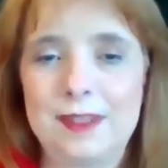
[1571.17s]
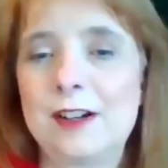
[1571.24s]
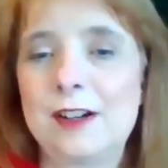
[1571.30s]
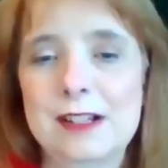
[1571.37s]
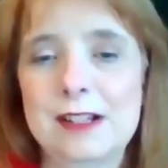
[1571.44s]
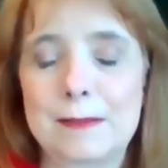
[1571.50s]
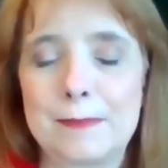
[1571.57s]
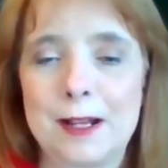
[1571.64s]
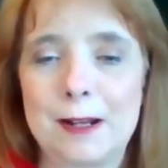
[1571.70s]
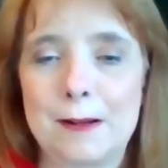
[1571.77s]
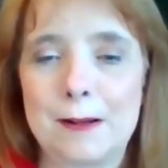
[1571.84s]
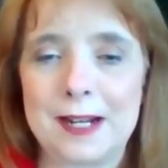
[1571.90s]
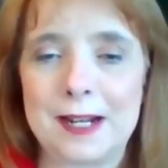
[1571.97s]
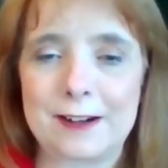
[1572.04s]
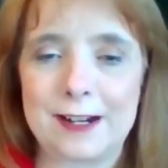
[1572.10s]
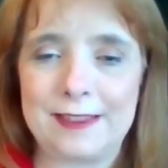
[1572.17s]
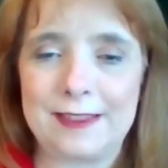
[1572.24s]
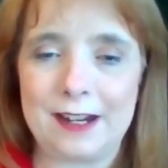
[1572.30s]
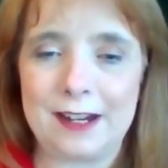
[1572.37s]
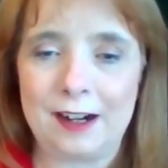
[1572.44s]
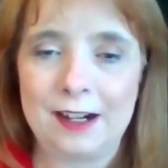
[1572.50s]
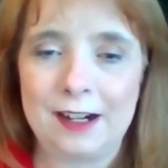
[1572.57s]
there's lapel mic right
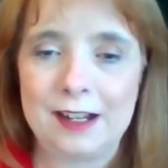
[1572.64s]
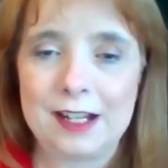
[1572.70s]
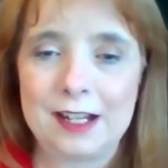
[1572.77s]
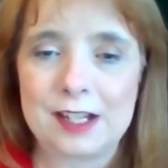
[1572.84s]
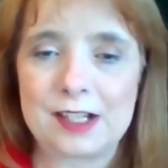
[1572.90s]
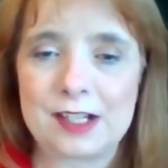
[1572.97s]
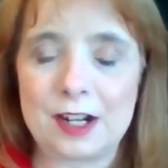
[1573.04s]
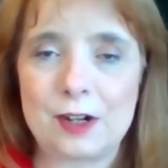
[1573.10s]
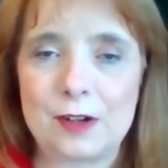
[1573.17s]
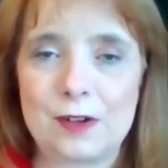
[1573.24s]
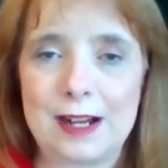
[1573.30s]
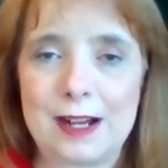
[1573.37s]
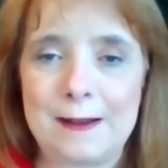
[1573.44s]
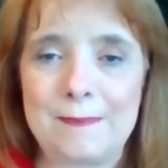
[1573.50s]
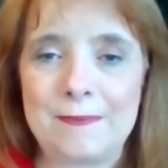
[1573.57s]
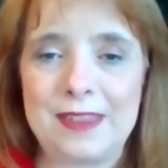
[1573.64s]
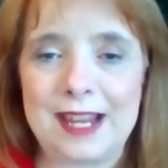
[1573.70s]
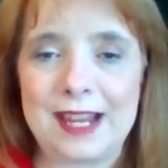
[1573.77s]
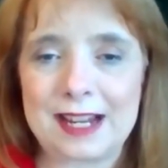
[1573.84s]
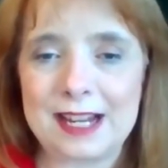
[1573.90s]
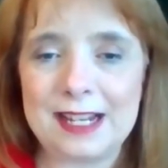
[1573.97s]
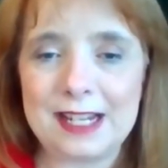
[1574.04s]
there. So um,
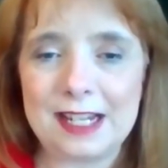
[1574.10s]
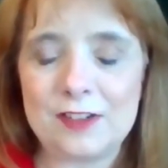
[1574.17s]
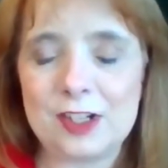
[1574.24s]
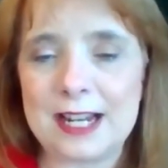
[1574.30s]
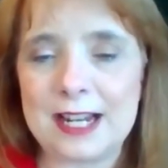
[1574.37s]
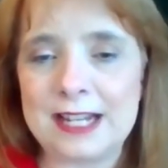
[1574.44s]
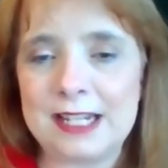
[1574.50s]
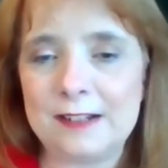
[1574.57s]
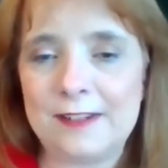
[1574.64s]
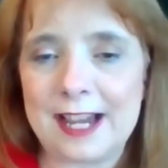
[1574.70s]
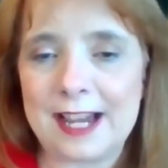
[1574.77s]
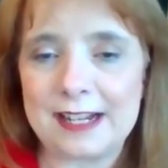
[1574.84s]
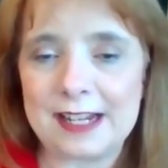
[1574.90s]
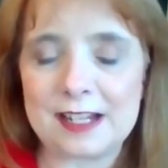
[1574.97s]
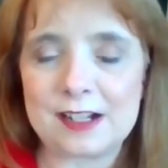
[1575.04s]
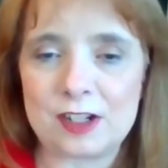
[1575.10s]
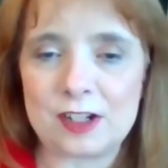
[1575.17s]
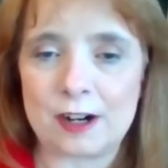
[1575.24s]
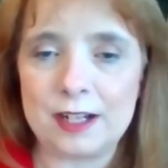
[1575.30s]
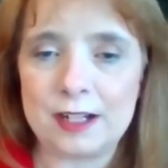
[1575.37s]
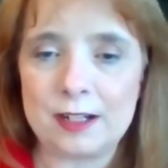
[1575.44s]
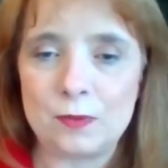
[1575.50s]
that kind of gives you an idea of how to get
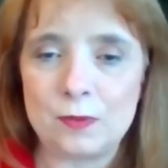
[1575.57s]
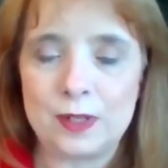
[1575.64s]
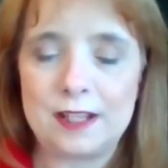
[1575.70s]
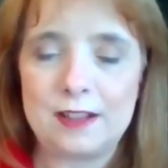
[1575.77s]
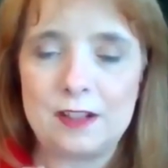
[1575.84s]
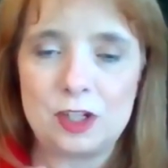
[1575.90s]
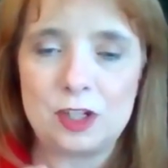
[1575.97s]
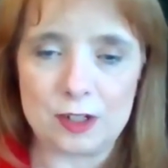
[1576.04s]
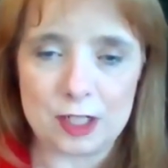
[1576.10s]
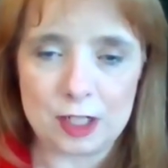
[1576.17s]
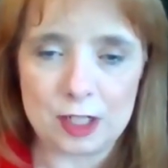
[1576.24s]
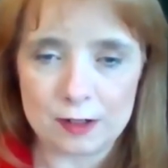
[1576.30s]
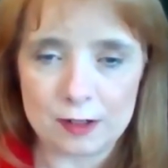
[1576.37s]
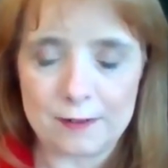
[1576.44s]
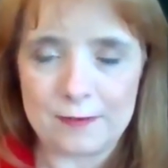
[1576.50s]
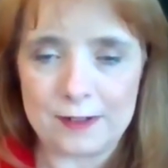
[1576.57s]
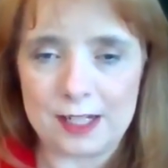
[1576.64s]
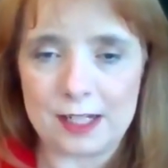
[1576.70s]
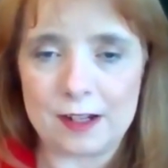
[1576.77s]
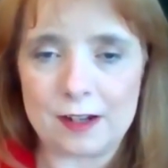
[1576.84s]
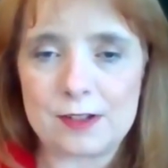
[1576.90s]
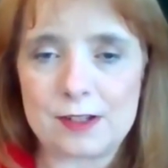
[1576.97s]
started with shooting your own
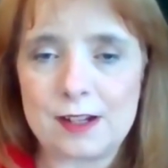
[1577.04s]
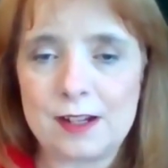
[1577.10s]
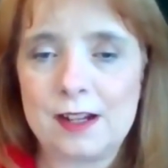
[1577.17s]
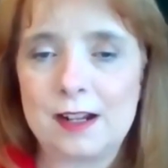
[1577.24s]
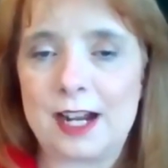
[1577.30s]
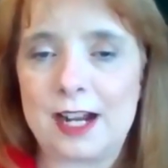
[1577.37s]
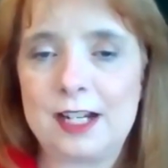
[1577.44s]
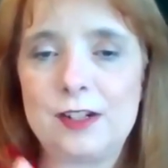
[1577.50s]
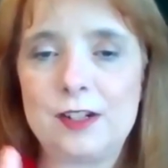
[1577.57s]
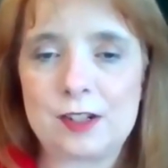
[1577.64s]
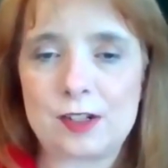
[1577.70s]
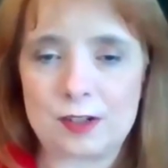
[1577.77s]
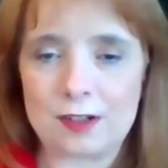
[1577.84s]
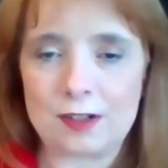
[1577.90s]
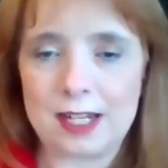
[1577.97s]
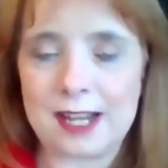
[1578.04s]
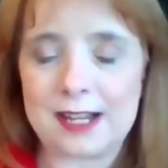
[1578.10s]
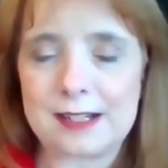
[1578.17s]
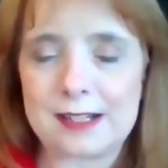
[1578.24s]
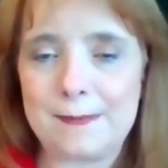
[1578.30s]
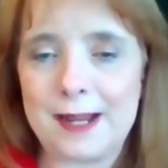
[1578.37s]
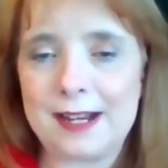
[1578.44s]
videos. I use
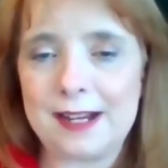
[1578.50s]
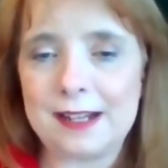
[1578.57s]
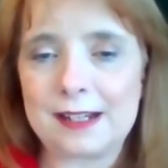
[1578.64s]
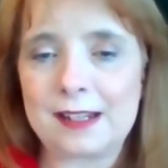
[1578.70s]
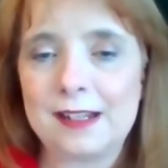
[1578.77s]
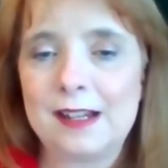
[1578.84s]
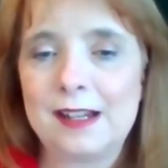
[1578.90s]
Screencast-O-Matic.